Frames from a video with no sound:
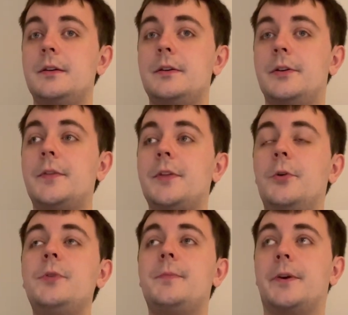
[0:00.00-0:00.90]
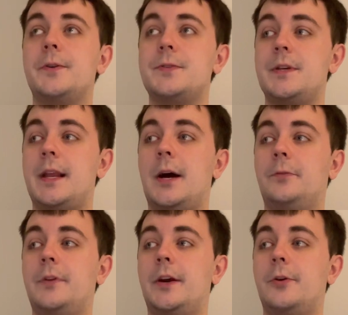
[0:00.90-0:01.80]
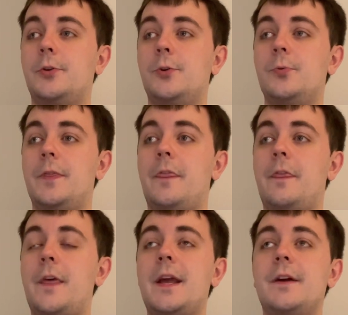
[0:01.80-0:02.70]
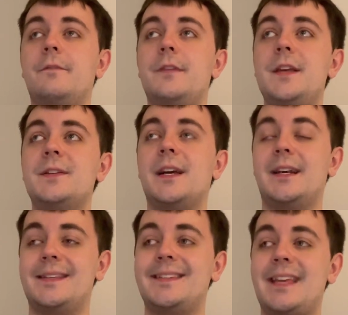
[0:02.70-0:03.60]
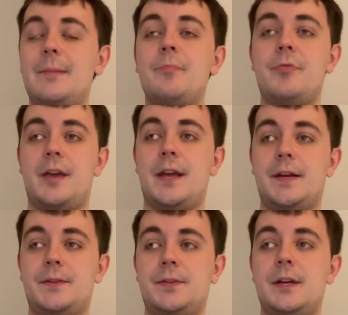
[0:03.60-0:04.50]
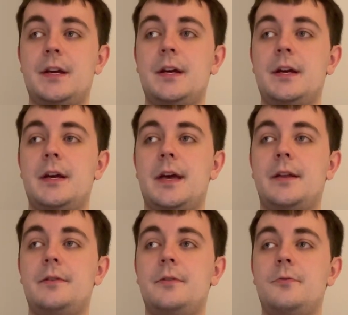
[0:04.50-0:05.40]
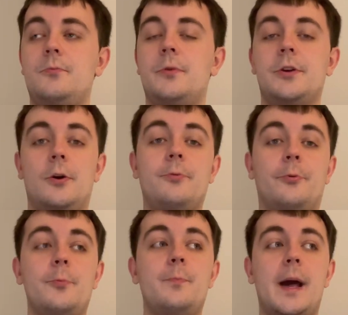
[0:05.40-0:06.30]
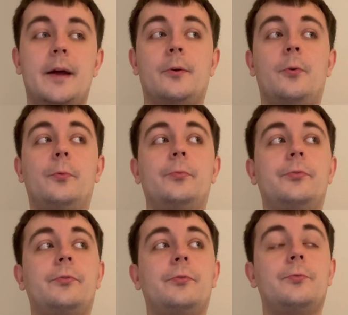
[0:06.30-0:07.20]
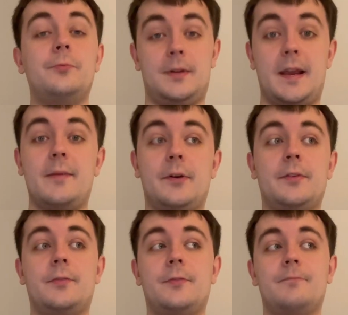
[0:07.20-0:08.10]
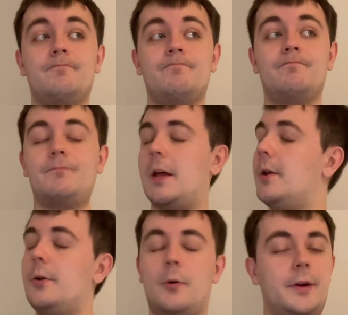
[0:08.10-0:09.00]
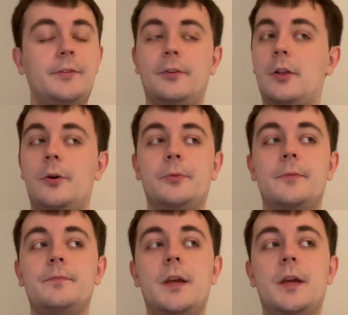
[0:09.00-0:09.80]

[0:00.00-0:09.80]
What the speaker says: You're not the only person out there who would think of these kind of same things and would go through battles, you name it. Nobody's alone.